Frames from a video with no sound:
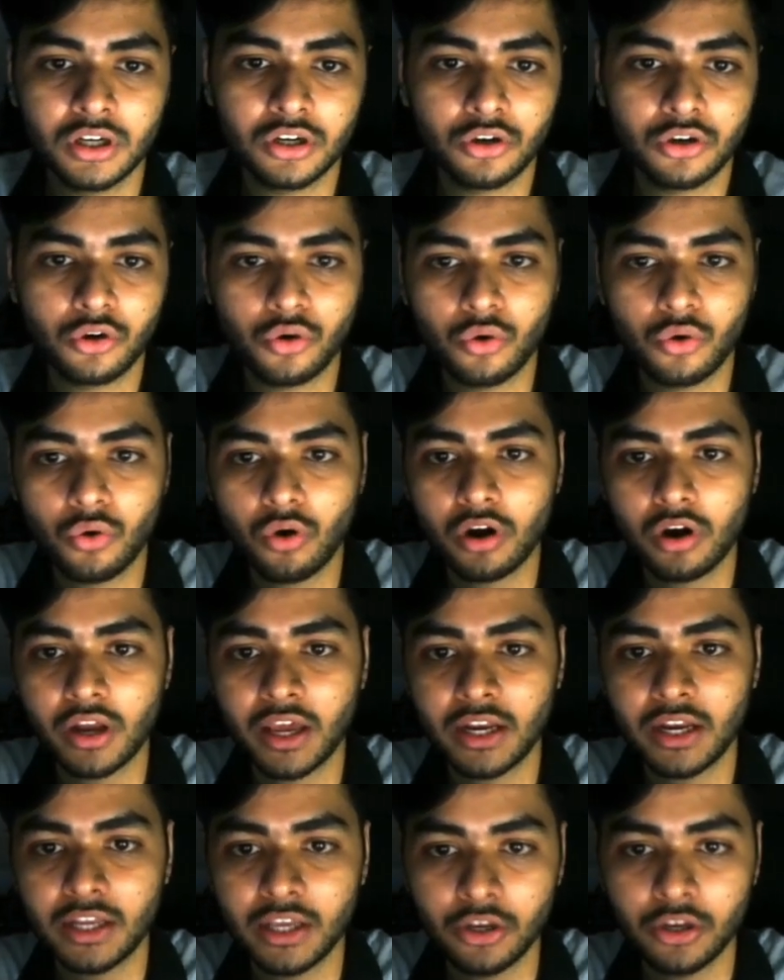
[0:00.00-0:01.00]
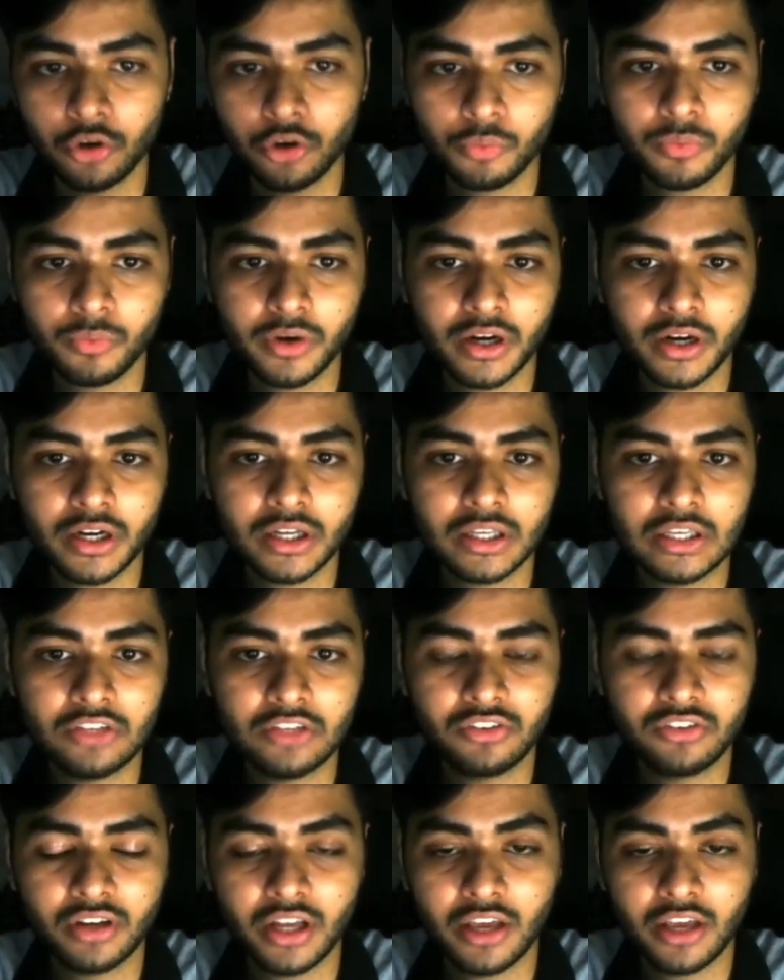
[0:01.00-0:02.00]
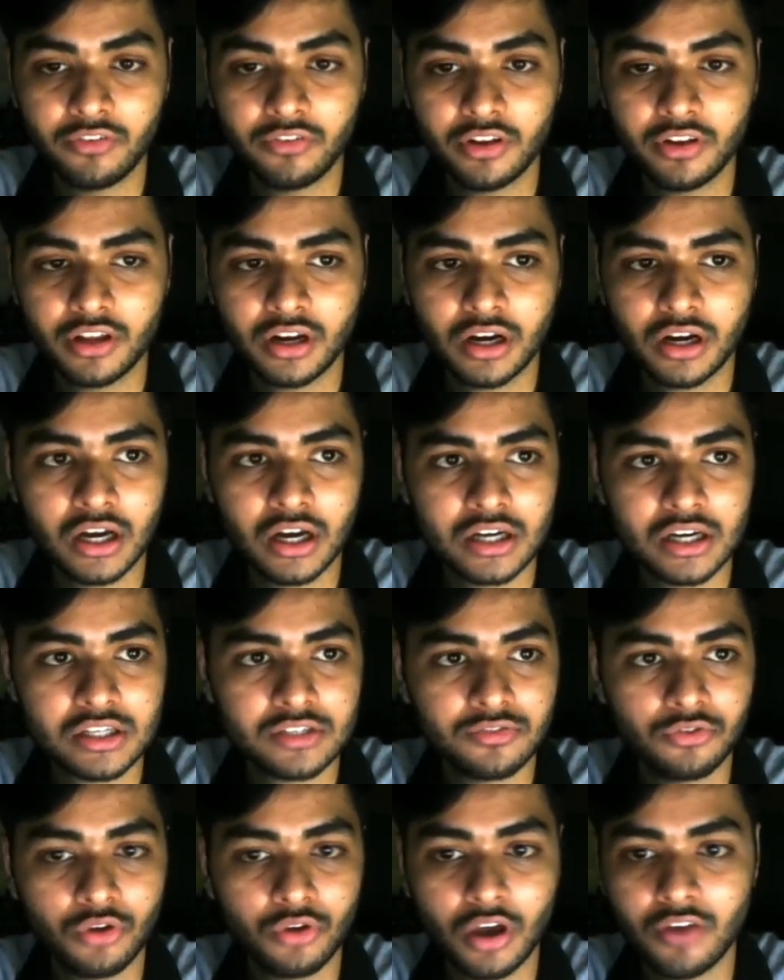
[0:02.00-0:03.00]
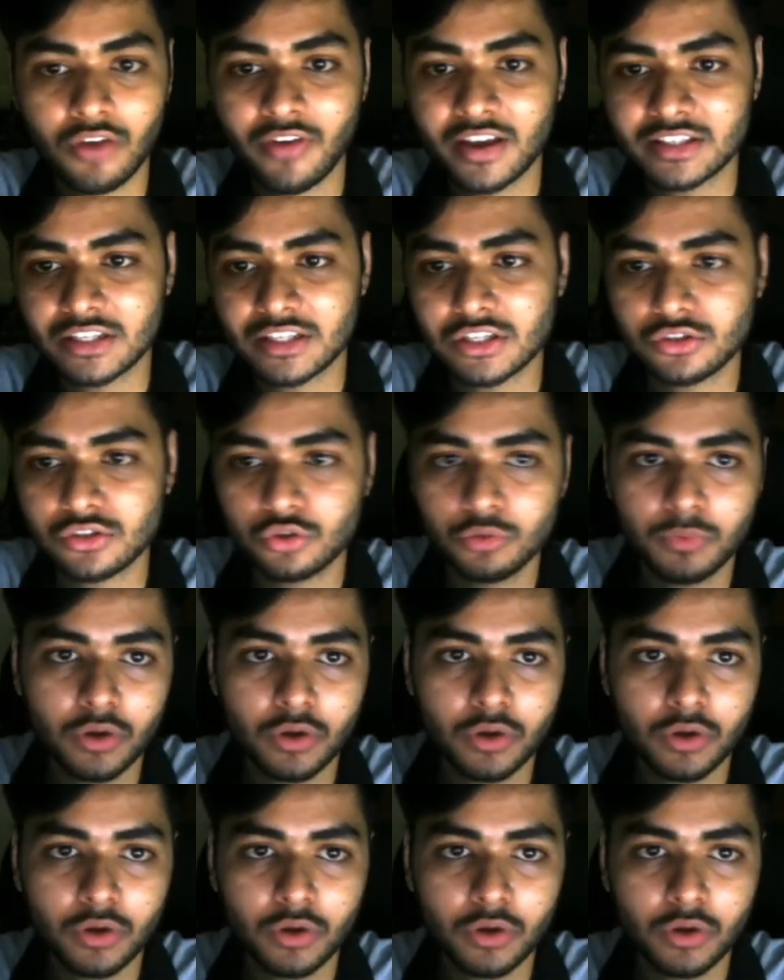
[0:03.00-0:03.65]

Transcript: go on and enumerate each and every class you have access to,